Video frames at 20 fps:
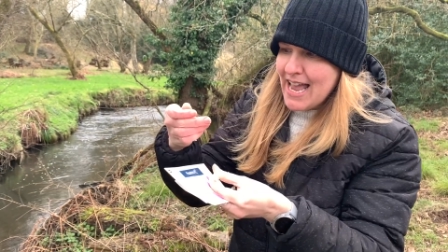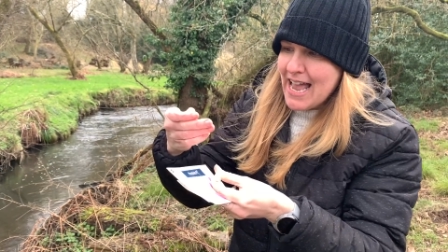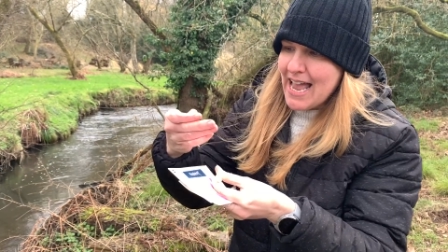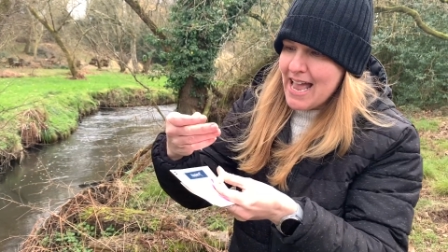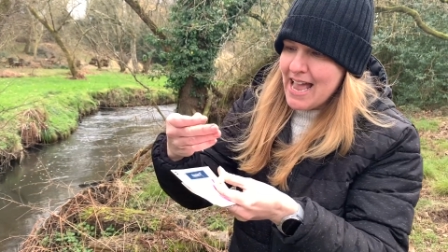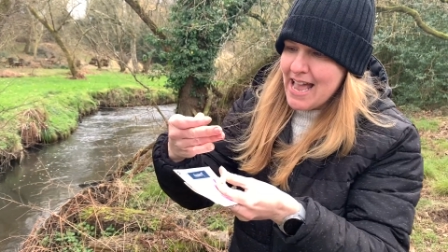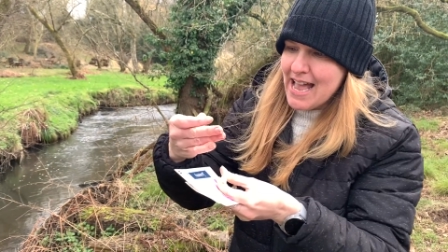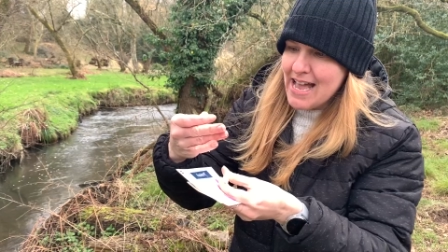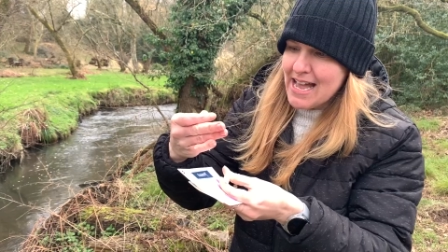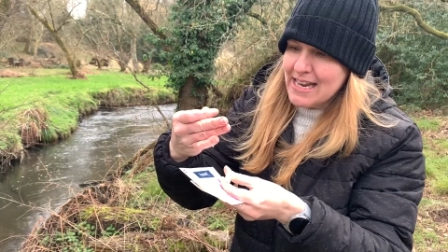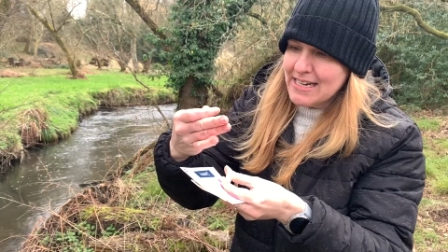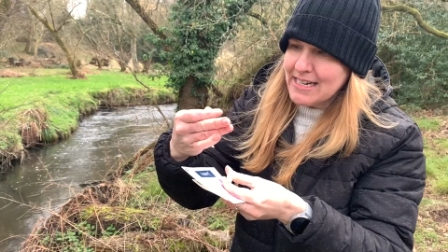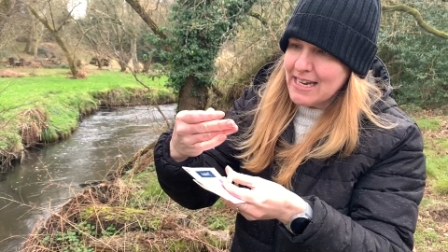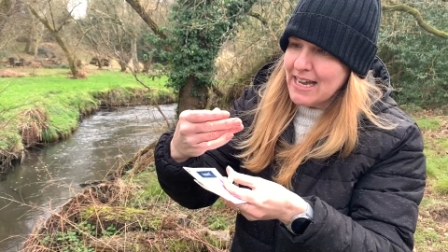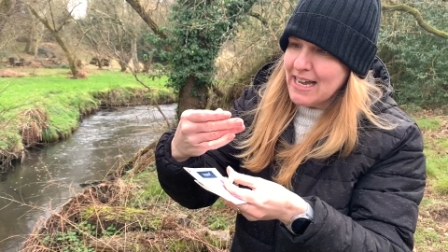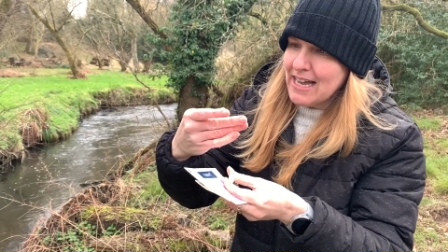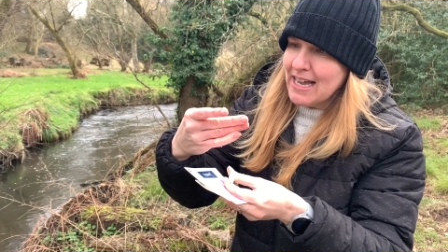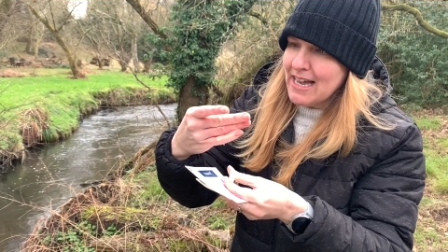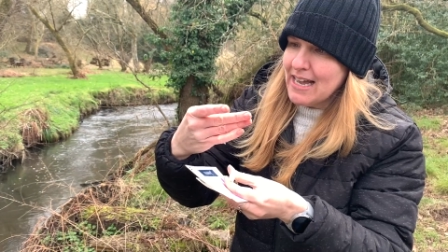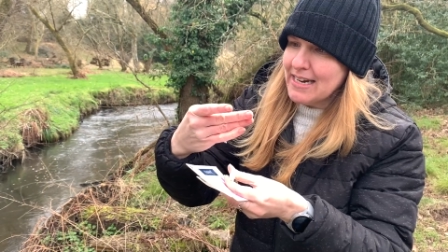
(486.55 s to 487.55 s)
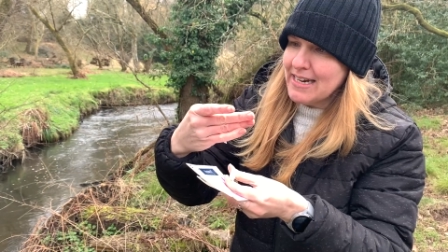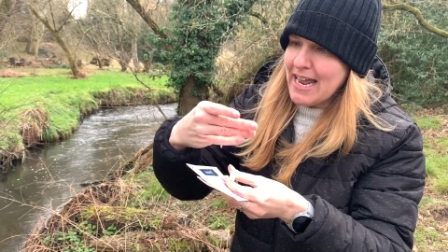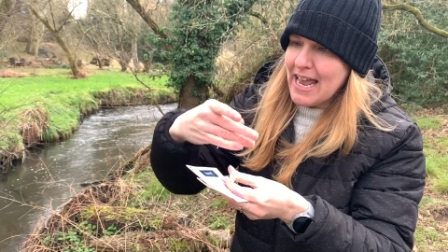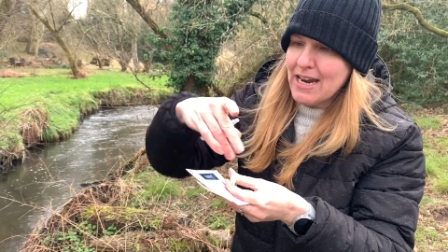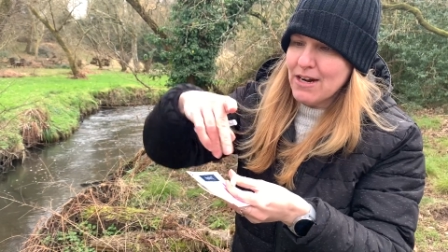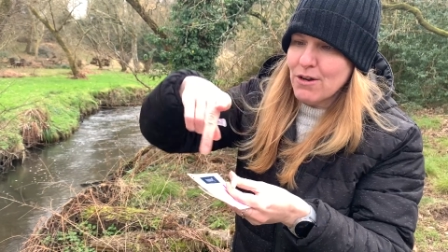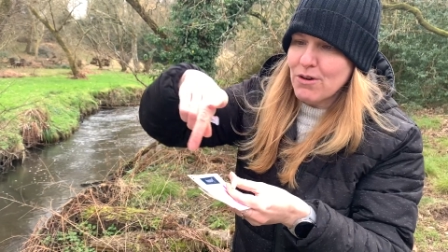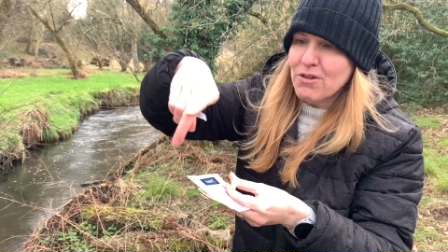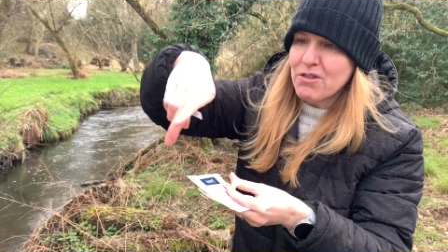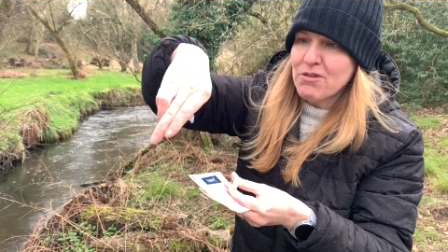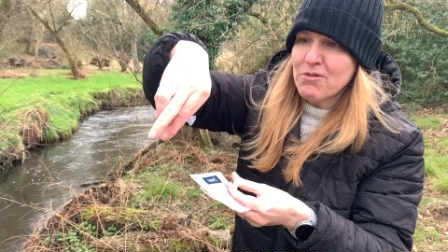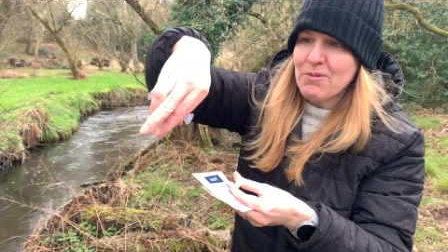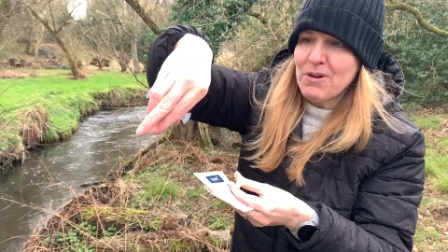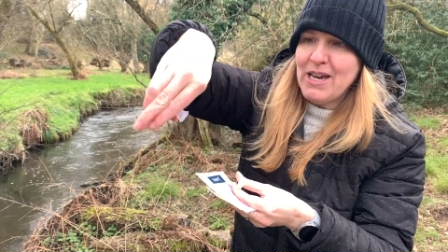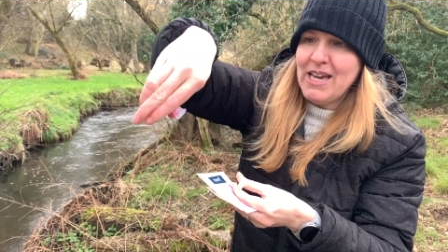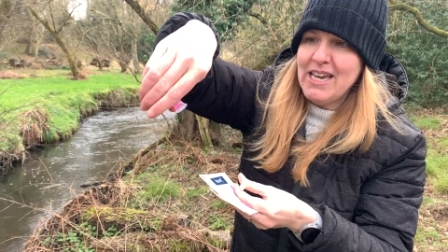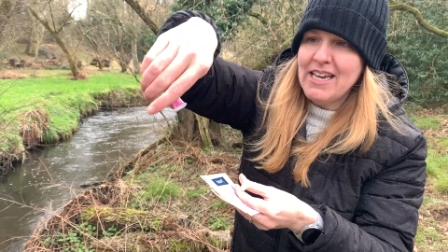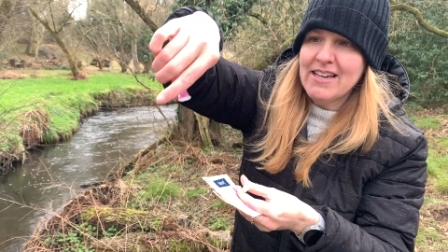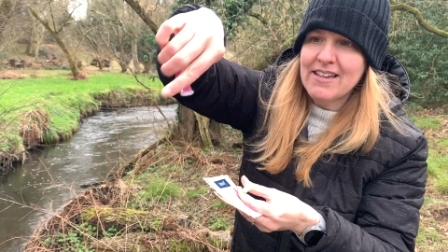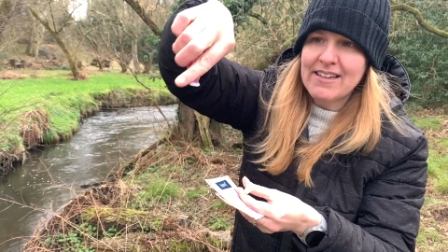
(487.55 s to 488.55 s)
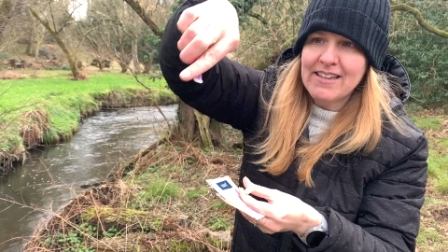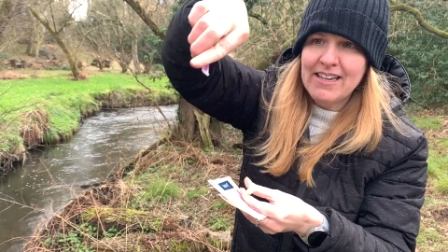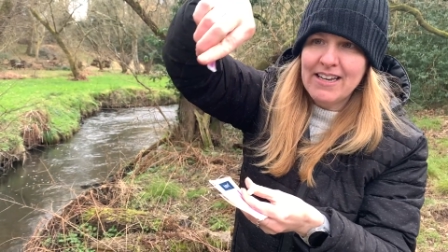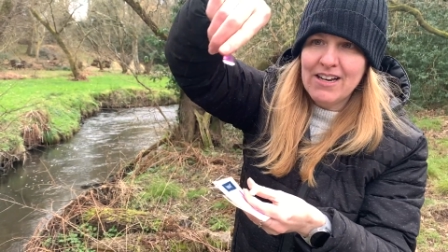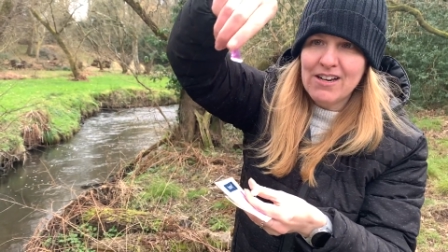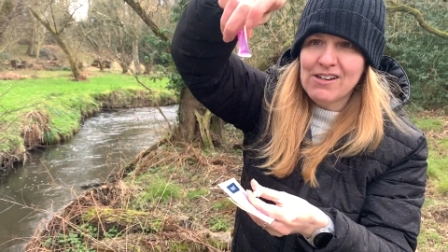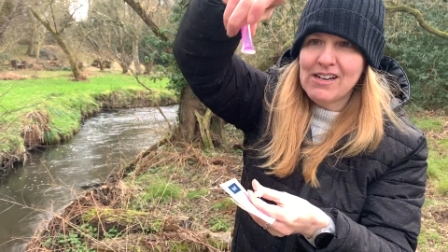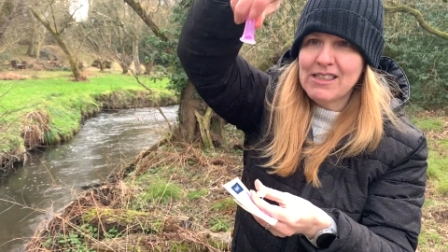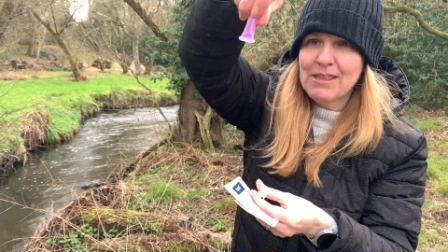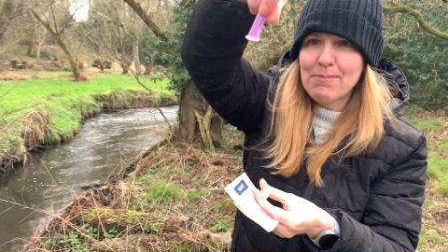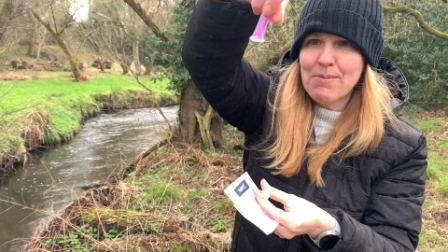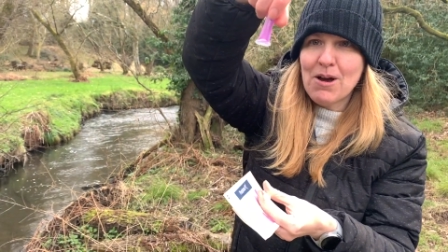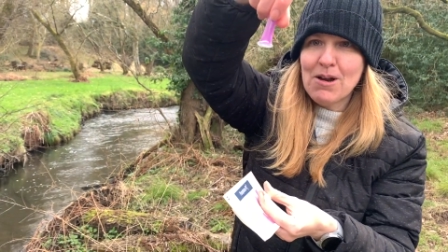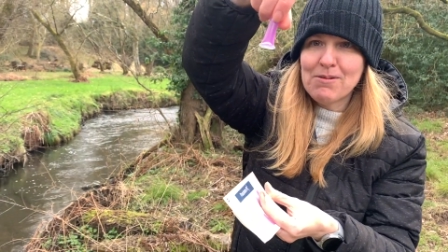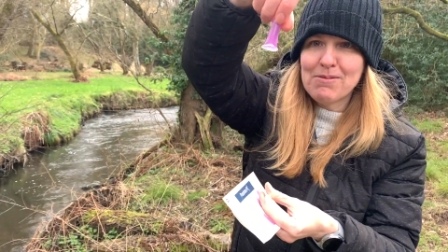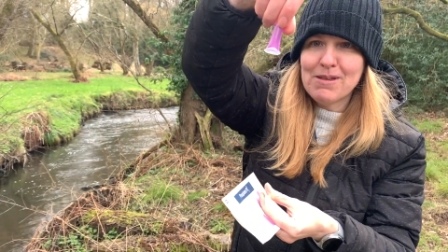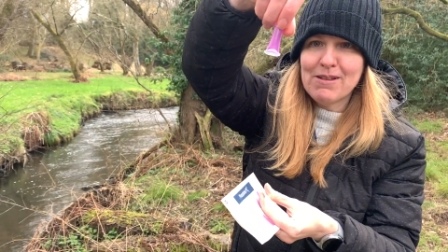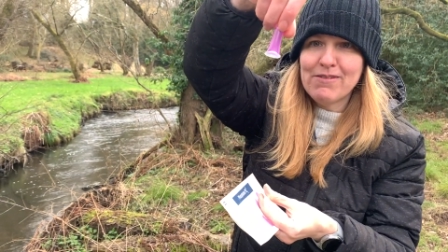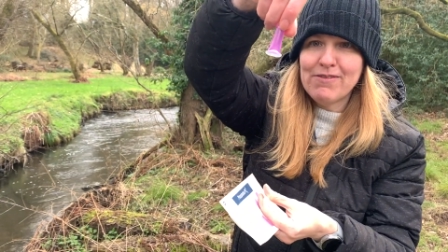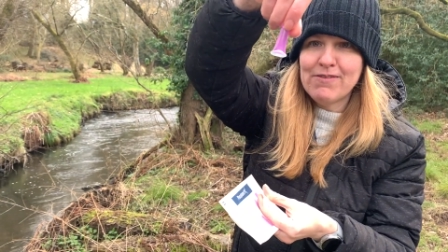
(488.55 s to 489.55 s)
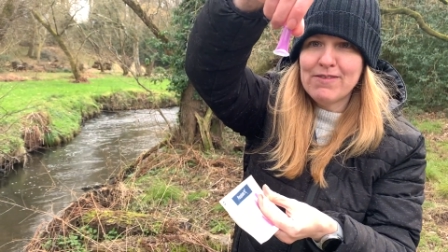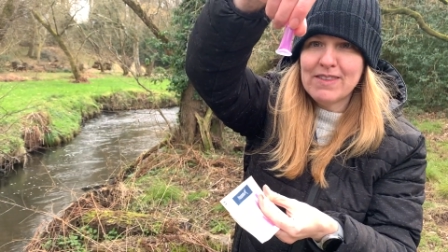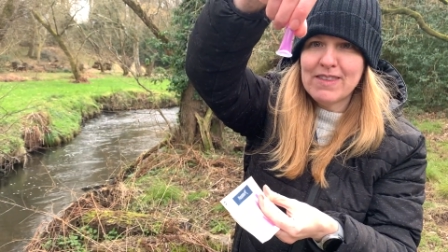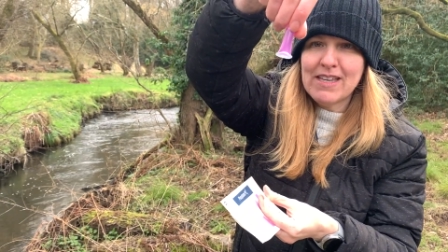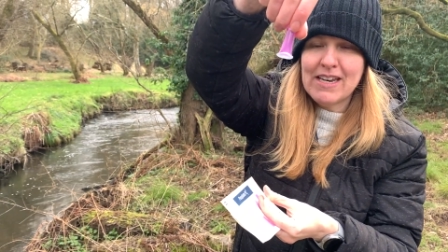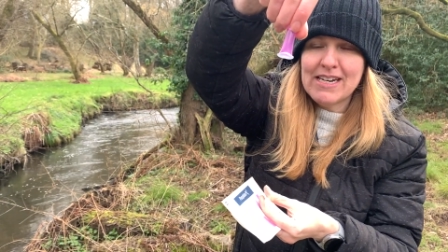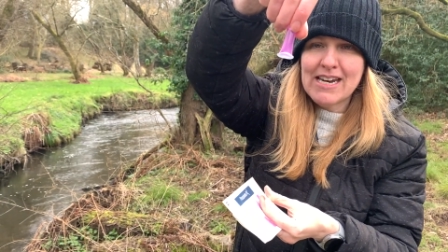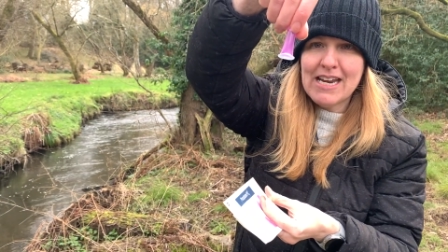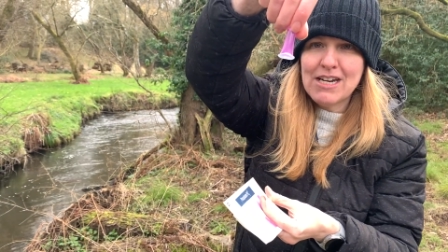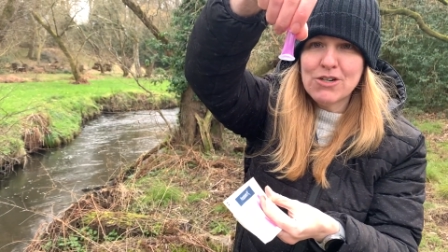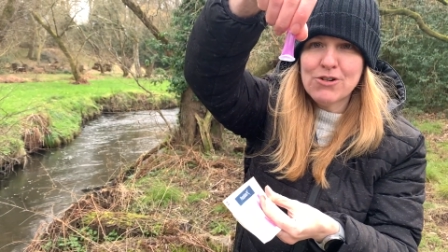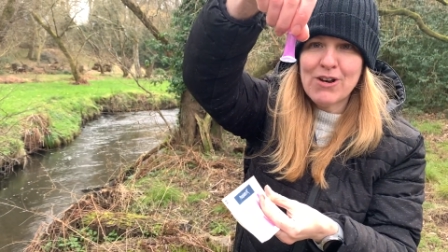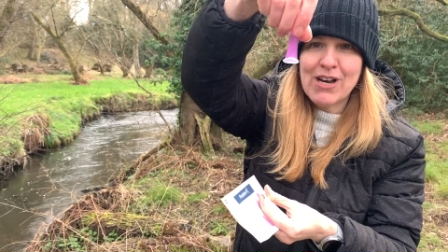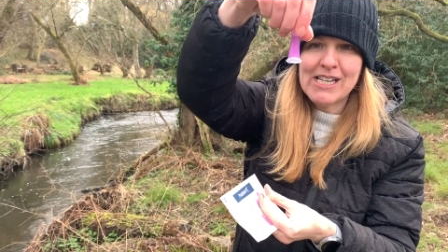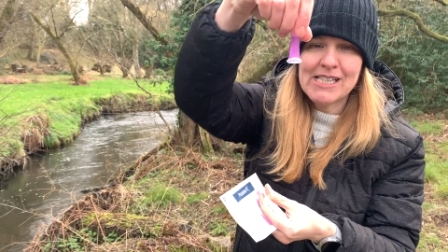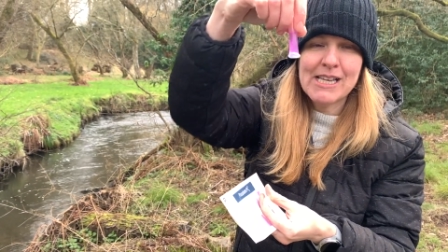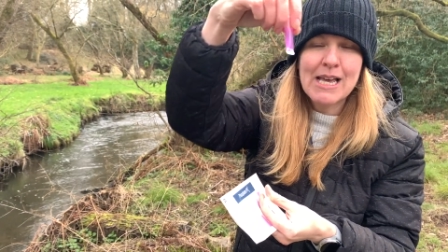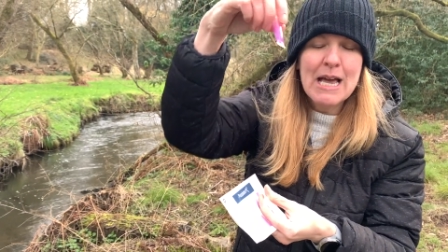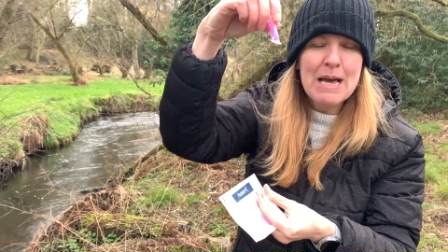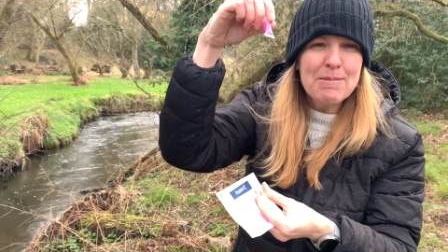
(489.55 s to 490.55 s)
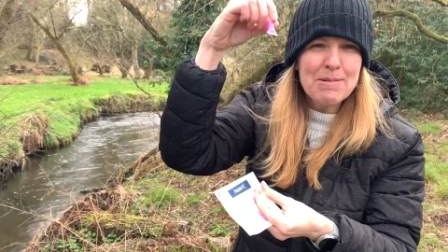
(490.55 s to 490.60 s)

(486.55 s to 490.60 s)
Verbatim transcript: and uh, an NO3 here at the bottom of the, the, nitrates.